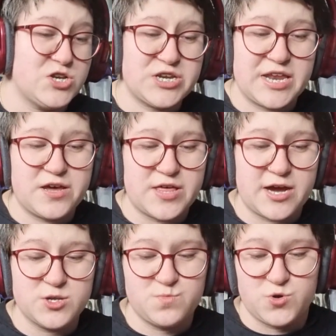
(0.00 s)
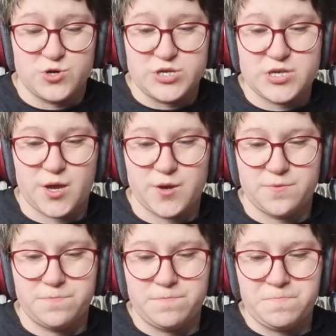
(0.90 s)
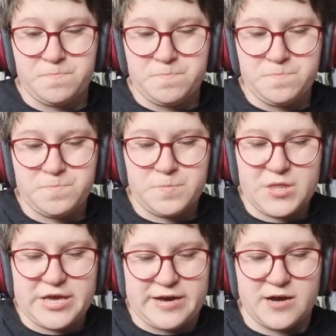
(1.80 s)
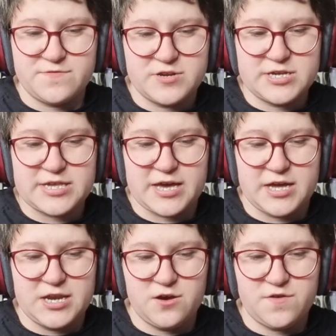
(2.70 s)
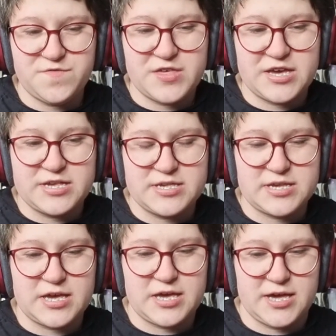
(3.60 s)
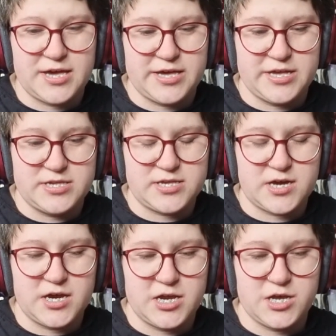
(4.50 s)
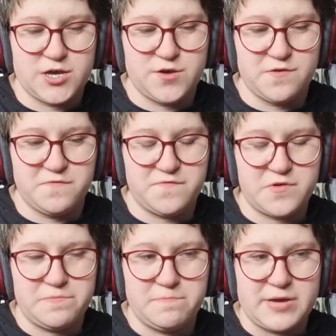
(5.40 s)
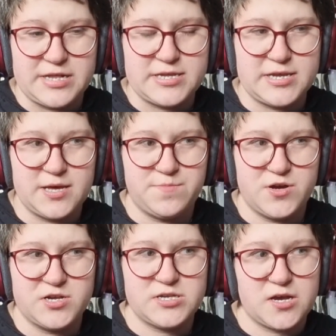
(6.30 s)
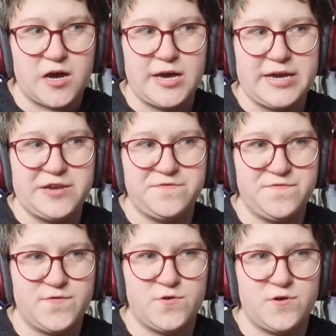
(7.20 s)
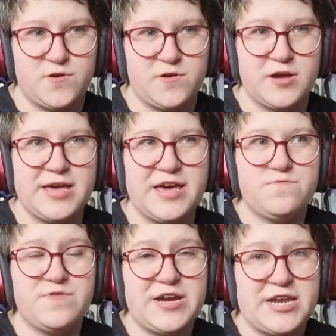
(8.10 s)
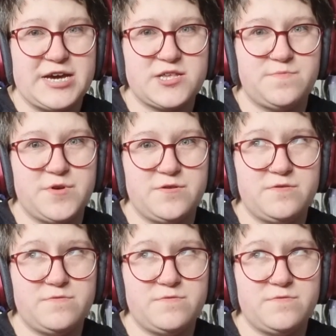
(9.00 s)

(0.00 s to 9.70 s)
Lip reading: to get out of the house more. So yeah, I've got to say, a lot of this is kind of mentally put aside for reenactment.